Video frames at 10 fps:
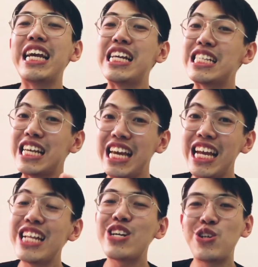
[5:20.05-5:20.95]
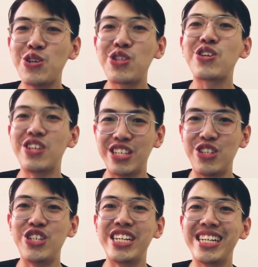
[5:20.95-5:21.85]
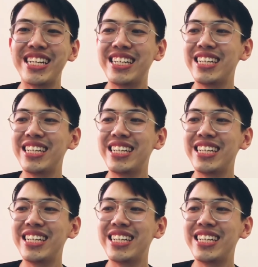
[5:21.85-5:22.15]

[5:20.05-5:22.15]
is in good condition.